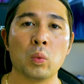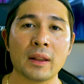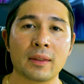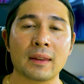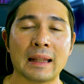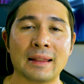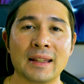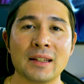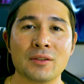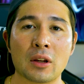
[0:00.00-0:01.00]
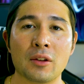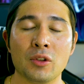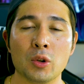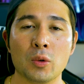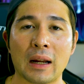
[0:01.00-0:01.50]
with these
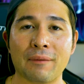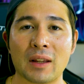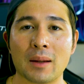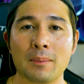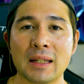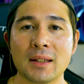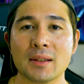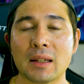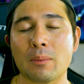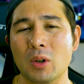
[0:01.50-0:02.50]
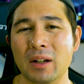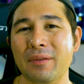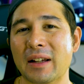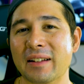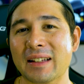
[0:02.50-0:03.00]
new NVMEs, and more
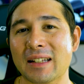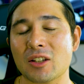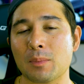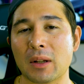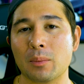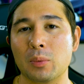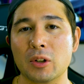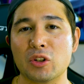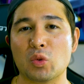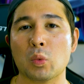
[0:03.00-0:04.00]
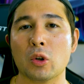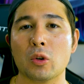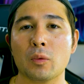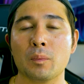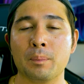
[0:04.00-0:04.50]
than likely, these motherboards
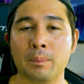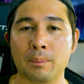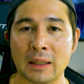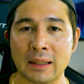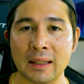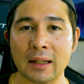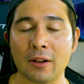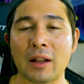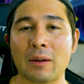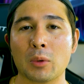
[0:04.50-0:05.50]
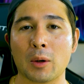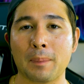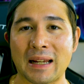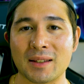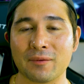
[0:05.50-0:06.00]
will be a lot more
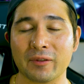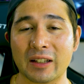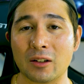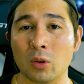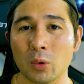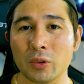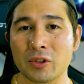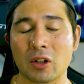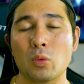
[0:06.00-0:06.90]
passively cooled, so